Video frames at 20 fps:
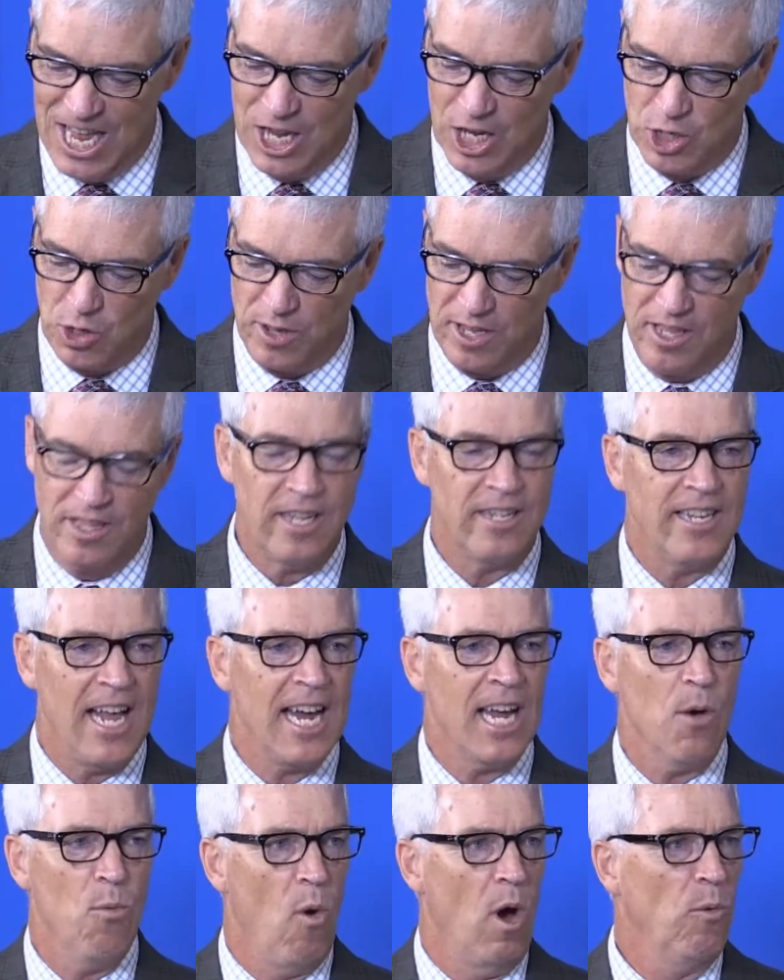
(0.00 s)
So the
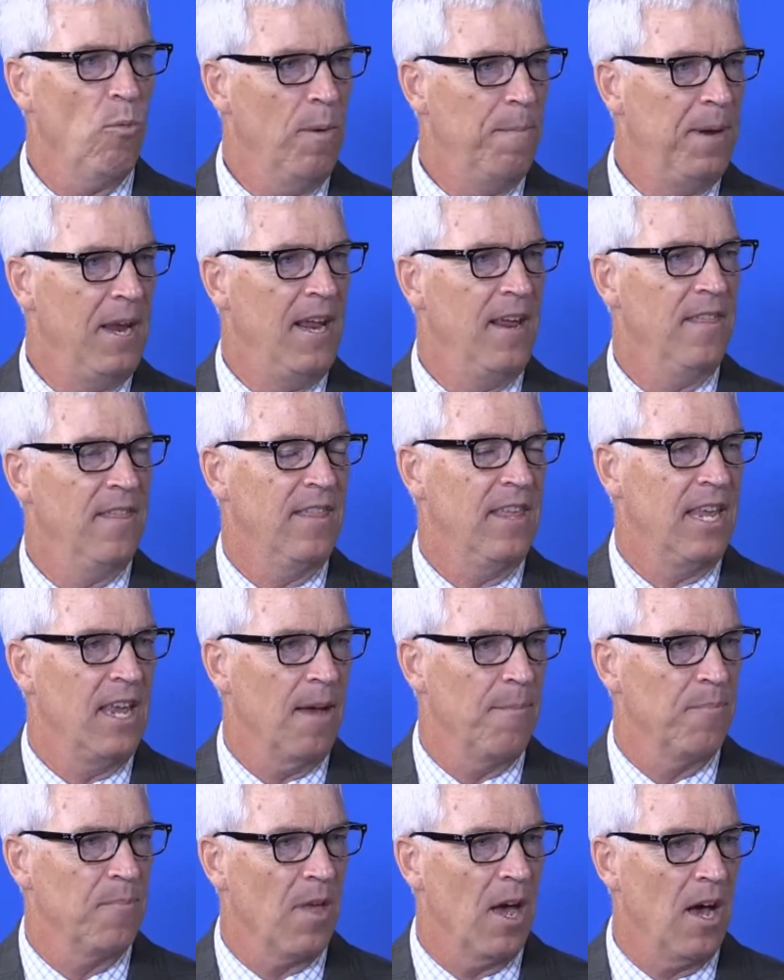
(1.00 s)
second one would be the
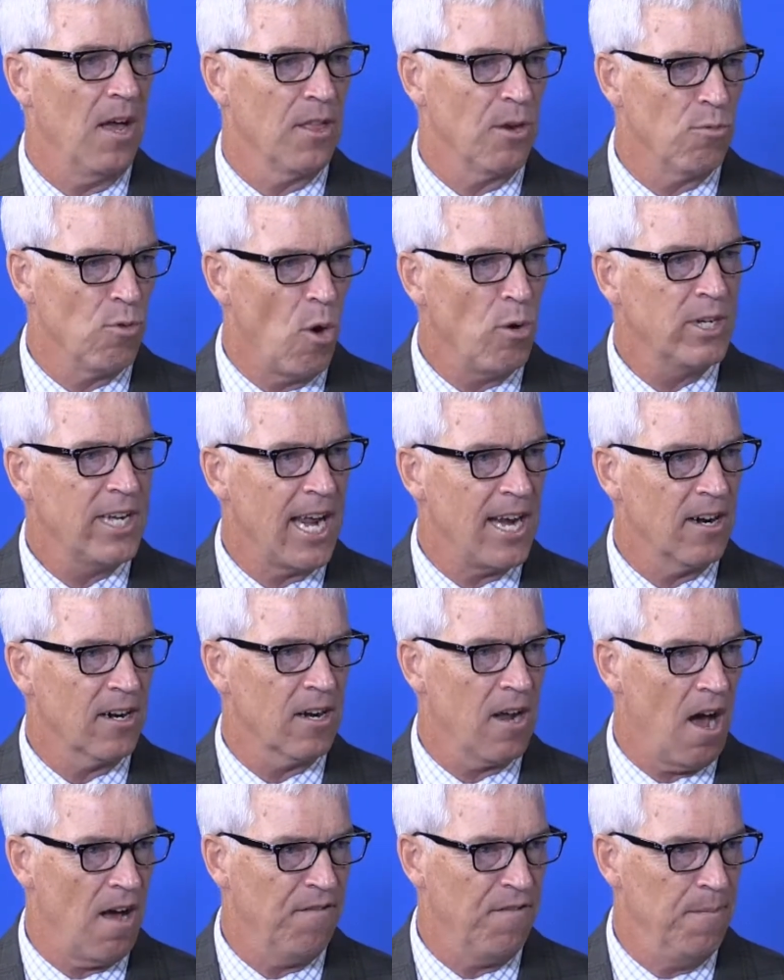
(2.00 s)
rotator
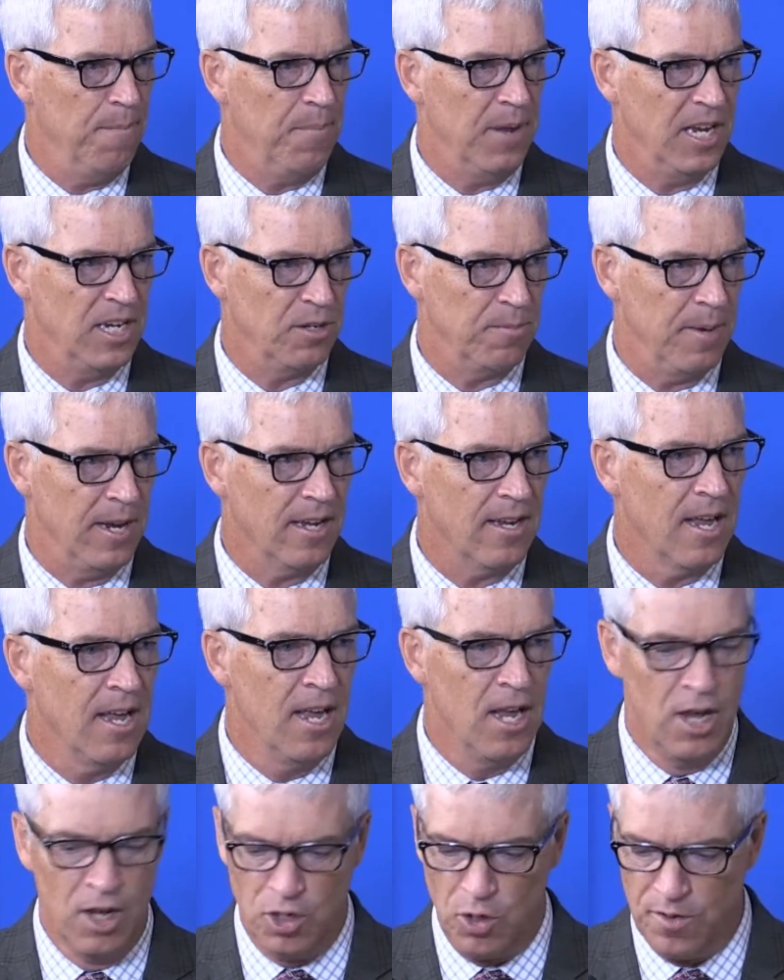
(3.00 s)
cuff impingement.
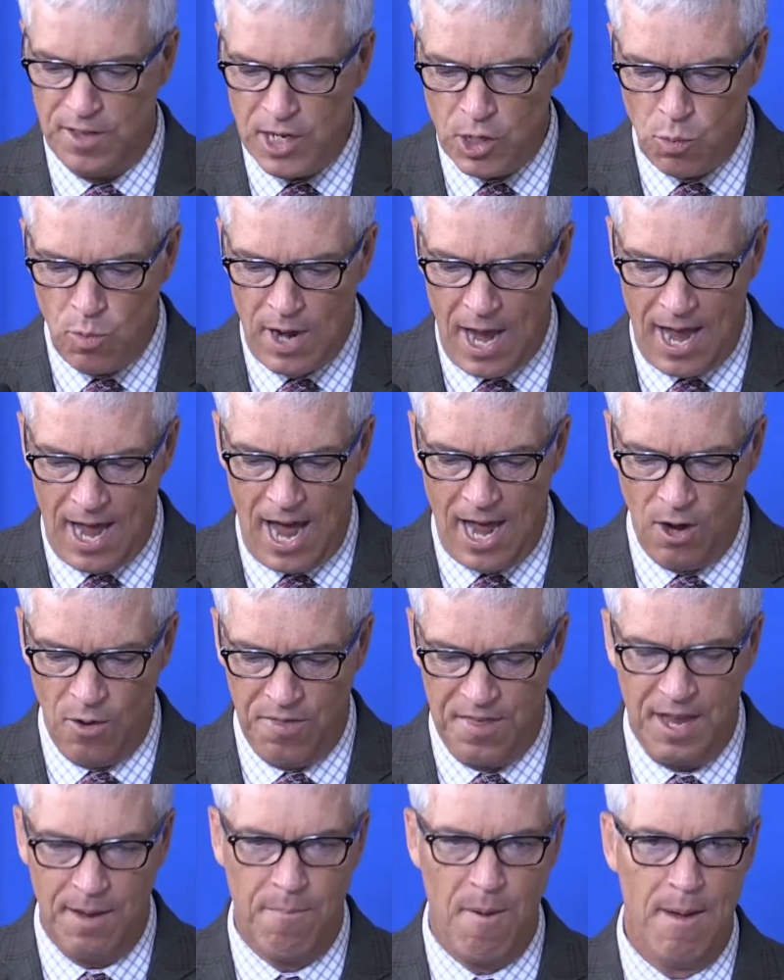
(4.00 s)
So this one I don't
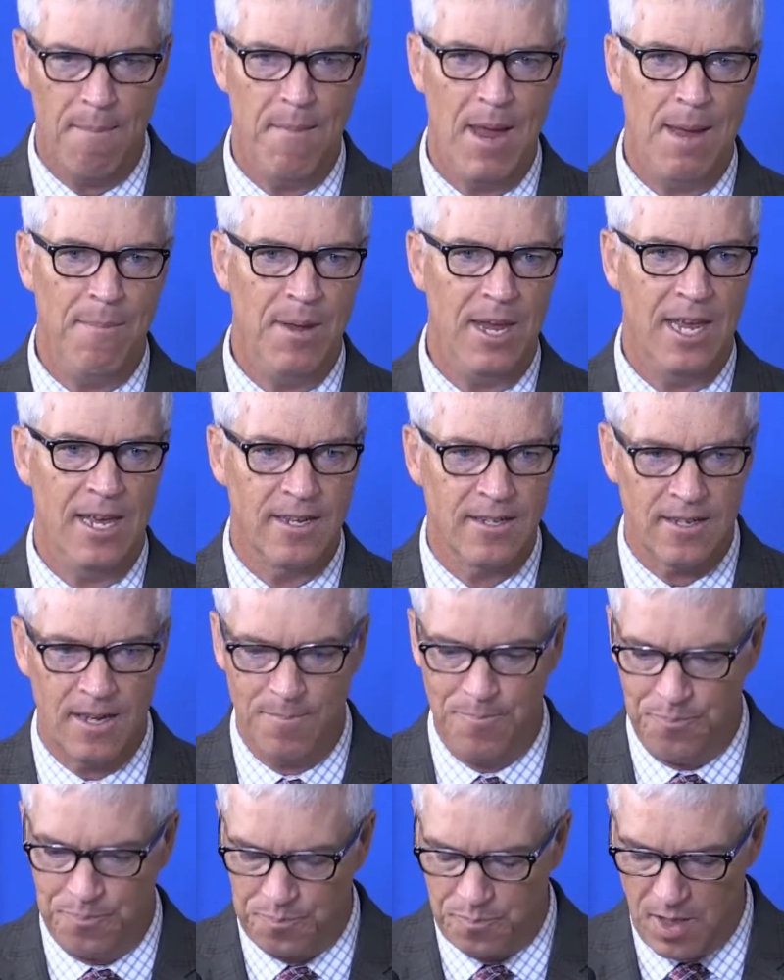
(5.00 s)
think maybe is
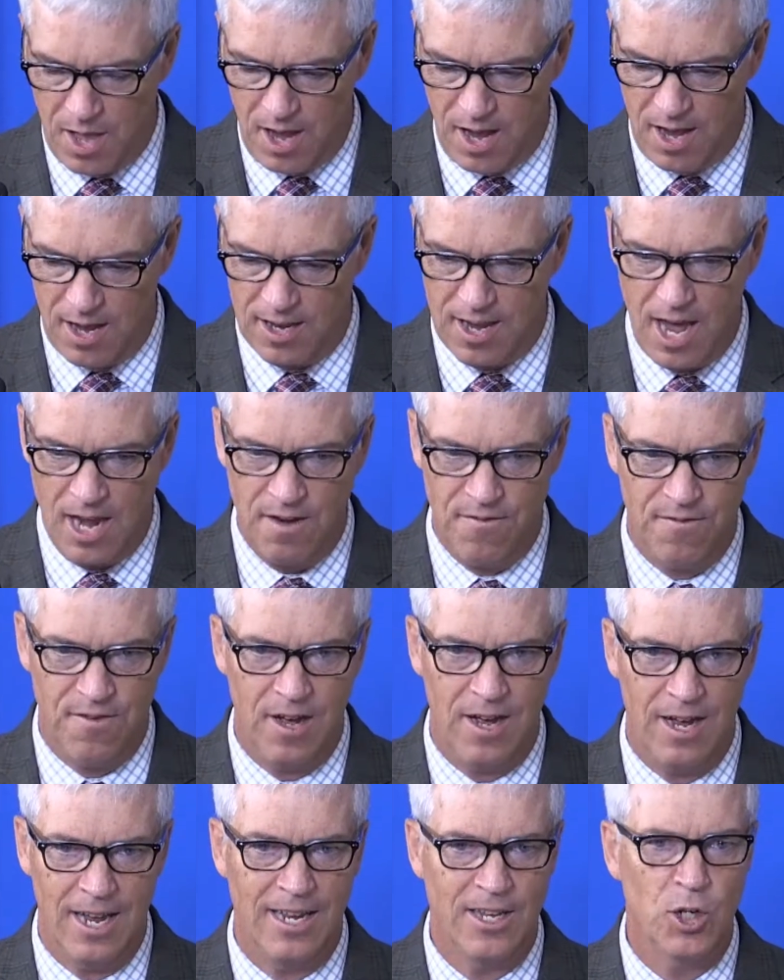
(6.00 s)
kind of
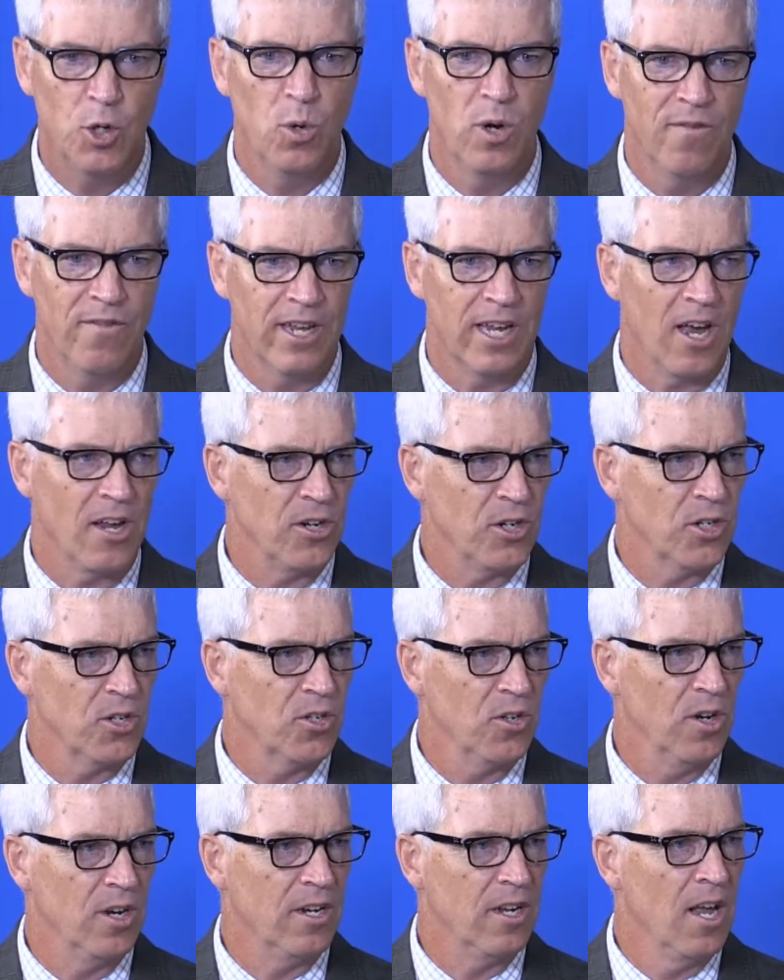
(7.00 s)
intuitively
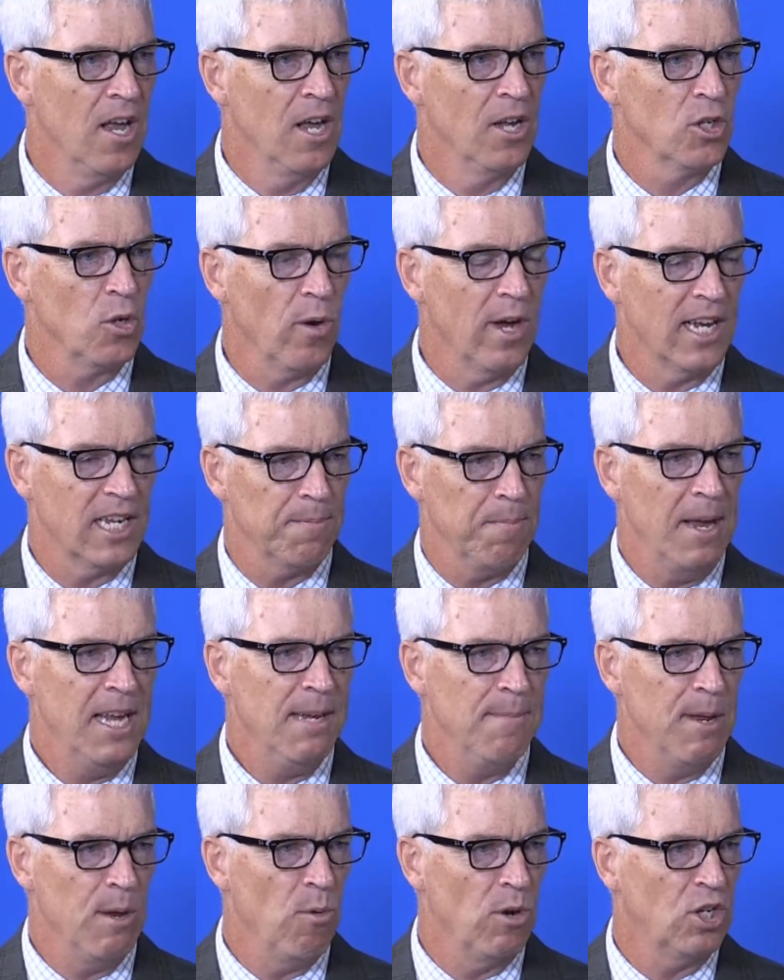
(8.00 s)
understood. So explain to
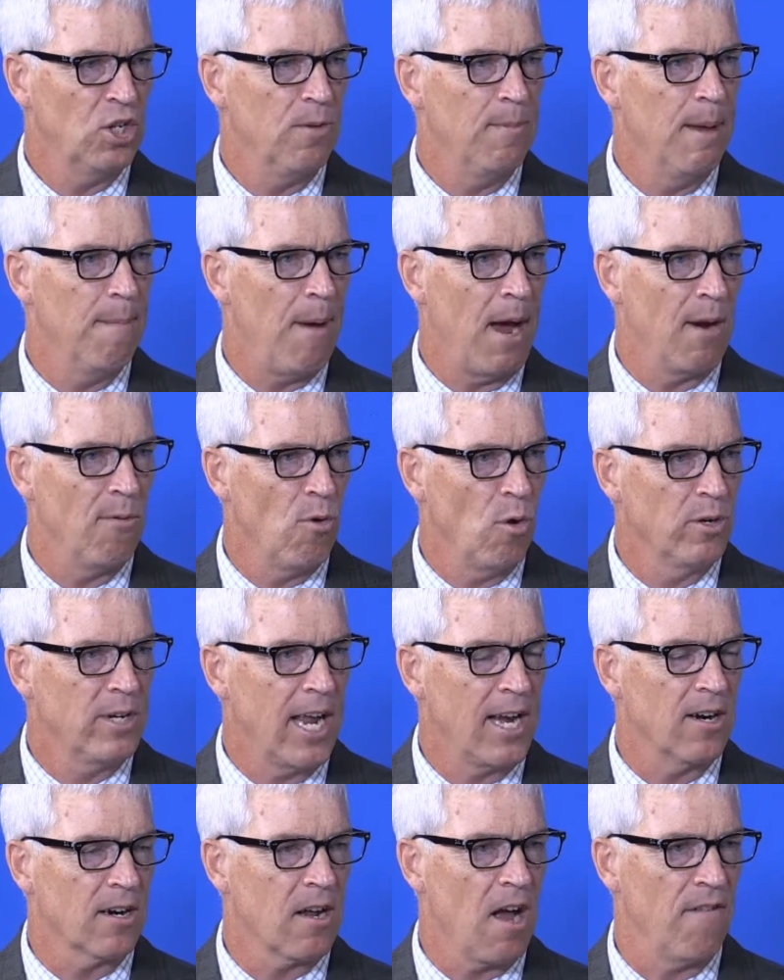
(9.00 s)
me what you mean by a
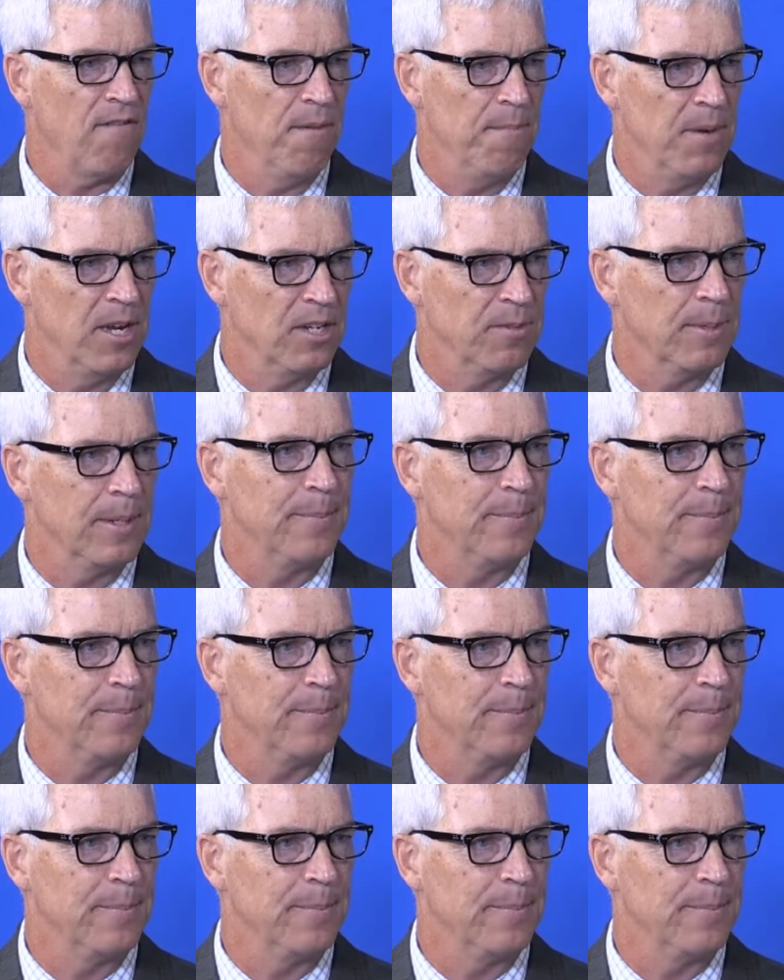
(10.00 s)
rotator cuff impingement.